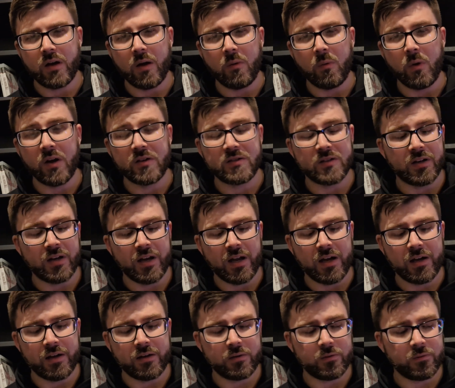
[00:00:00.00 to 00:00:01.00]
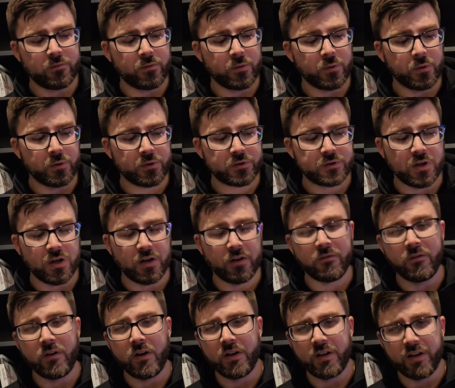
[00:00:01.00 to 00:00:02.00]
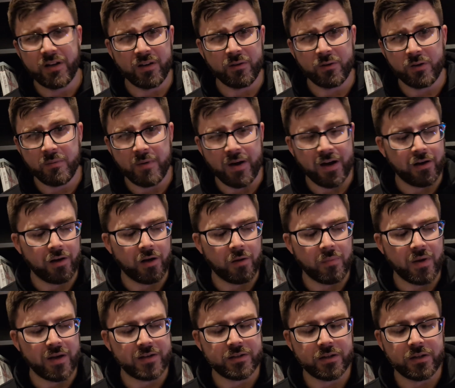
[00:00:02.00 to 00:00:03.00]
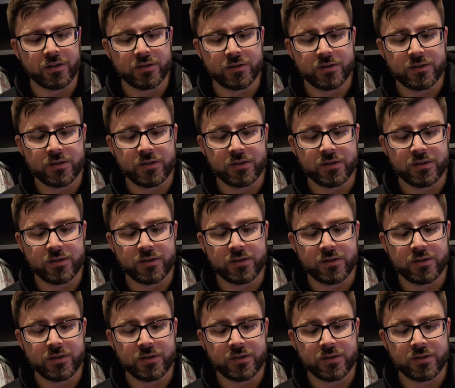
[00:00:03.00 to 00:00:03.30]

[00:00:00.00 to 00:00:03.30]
worked on that for Scarlet and Violet and it come out a lot better.